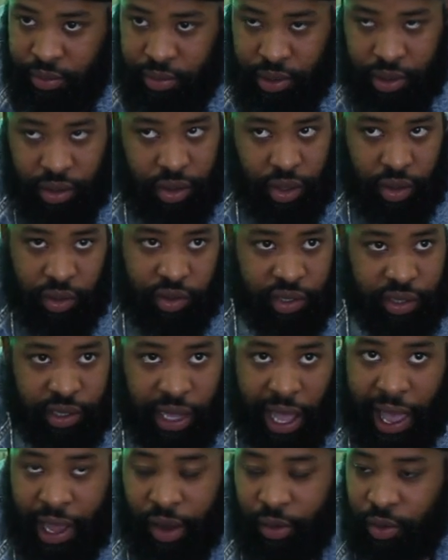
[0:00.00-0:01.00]
But you know,
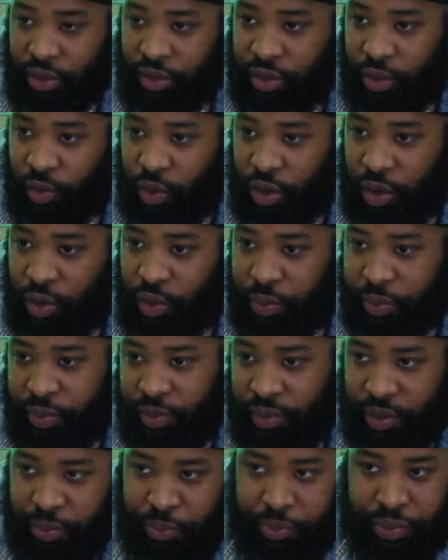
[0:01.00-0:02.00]
Stack was the one who
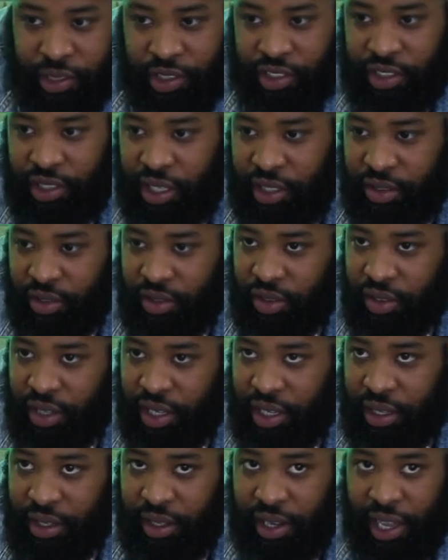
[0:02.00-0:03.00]
put Chinx on.
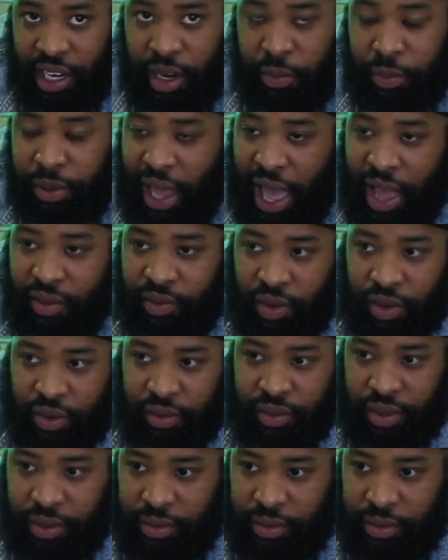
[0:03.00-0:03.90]
He laid a platform